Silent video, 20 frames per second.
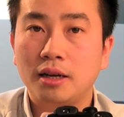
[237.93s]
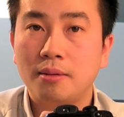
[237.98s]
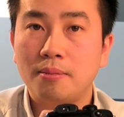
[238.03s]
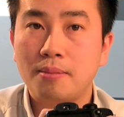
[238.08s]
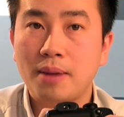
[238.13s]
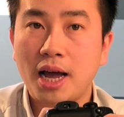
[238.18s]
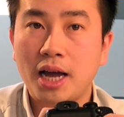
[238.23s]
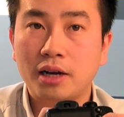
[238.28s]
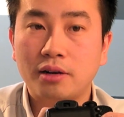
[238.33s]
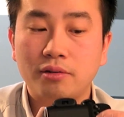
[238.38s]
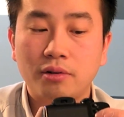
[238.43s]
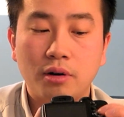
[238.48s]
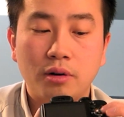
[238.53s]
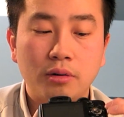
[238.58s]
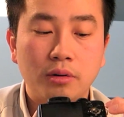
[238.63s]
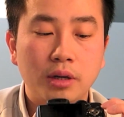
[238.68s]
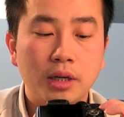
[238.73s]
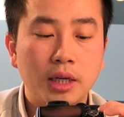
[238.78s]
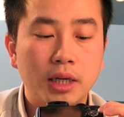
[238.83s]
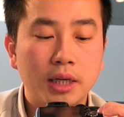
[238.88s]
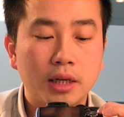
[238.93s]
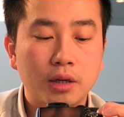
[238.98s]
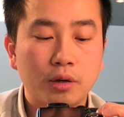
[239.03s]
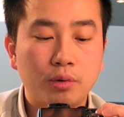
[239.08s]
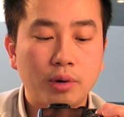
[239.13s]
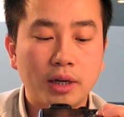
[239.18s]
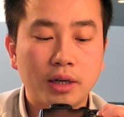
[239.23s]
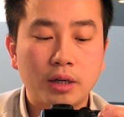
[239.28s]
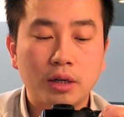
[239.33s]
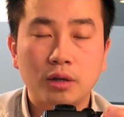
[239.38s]
macro,
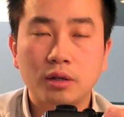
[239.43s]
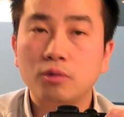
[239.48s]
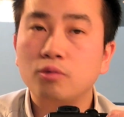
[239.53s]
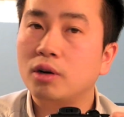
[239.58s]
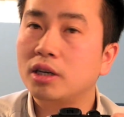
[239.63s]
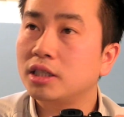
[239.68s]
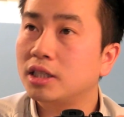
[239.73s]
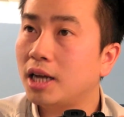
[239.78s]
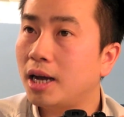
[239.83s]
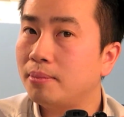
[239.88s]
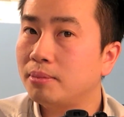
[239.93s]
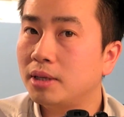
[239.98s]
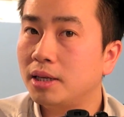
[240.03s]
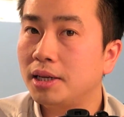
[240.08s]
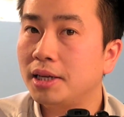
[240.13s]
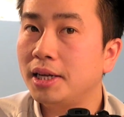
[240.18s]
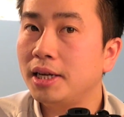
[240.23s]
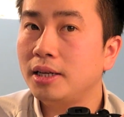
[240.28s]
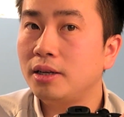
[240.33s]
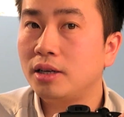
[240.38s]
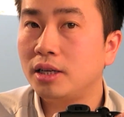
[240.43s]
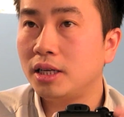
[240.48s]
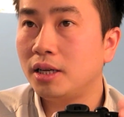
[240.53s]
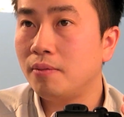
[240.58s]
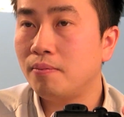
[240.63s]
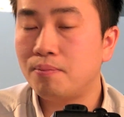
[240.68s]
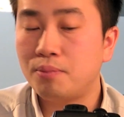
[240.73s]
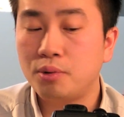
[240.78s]
quick one-time delete. You can even